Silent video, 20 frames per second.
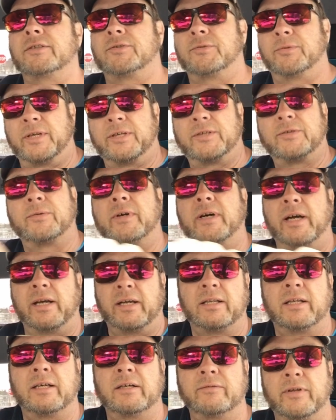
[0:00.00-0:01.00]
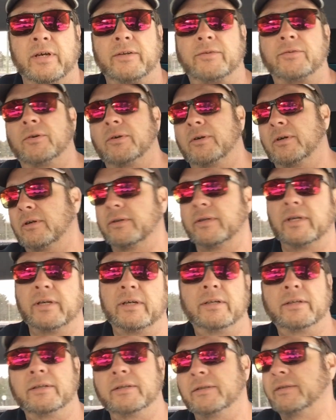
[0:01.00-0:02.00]
is the reason why I love that Toro
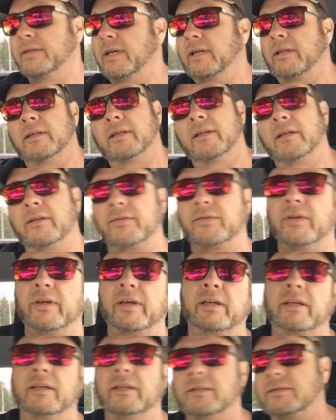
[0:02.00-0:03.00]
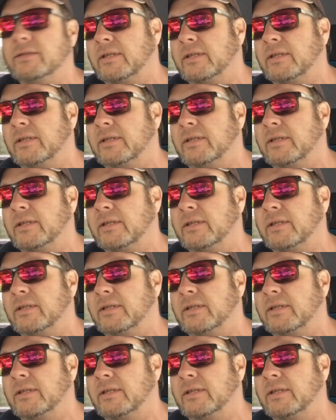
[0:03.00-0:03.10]
there. That little thing is